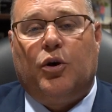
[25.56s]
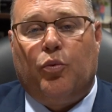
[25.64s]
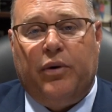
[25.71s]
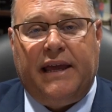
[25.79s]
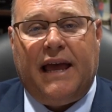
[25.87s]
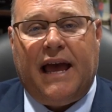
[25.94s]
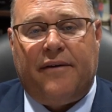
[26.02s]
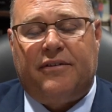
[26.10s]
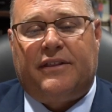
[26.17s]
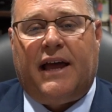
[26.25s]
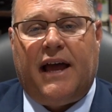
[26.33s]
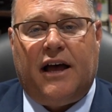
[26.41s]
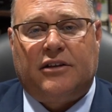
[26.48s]
we have in
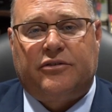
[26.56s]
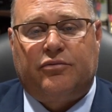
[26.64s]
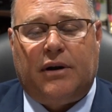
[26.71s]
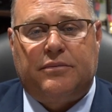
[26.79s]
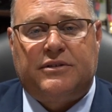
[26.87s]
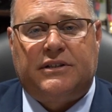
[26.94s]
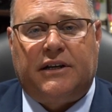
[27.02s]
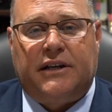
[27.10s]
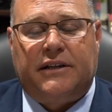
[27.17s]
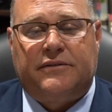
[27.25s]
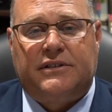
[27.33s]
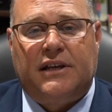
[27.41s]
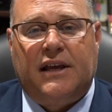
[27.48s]
the House of
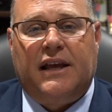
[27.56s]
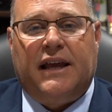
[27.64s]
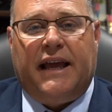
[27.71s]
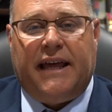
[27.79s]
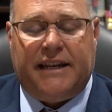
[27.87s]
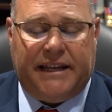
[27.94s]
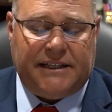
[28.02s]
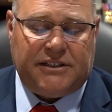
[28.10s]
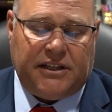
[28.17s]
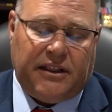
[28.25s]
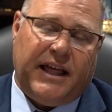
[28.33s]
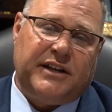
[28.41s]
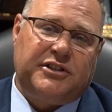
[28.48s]
Representatives and as
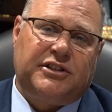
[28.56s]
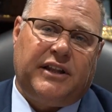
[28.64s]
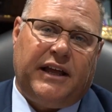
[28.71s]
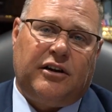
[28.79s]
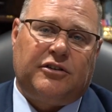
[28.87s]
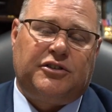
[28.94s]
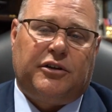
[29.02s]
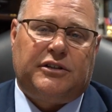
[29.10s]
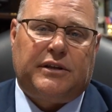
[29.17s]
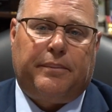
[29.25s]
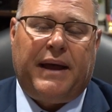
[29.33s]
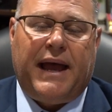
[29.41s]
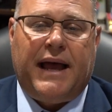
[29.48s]
the legislator
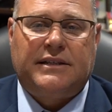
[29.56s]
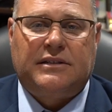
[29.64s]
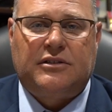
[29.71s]
to pass.